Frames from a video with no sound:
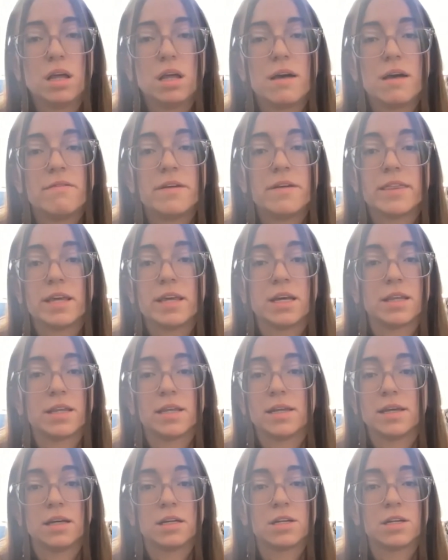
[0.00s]
everything
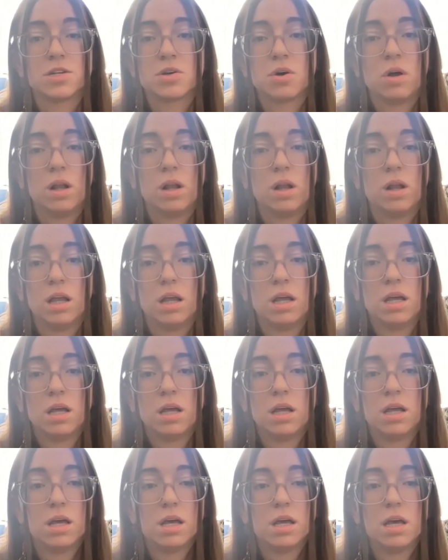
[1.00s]
that they're gonna tell,
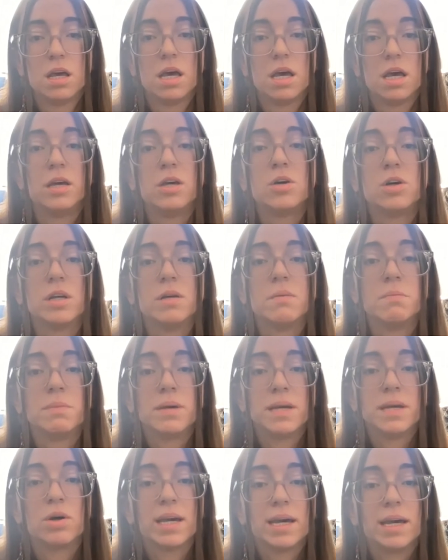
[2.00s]
and you're gonna be
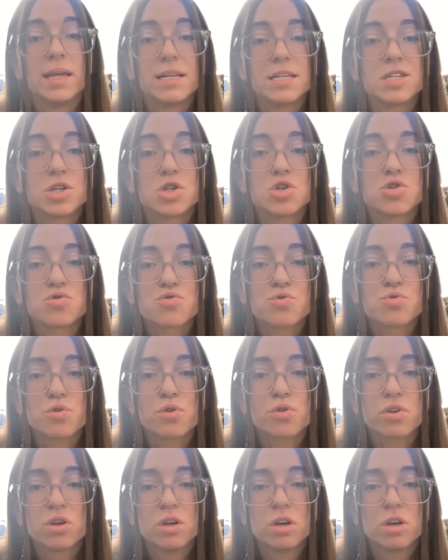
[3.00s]
okay, this is truth.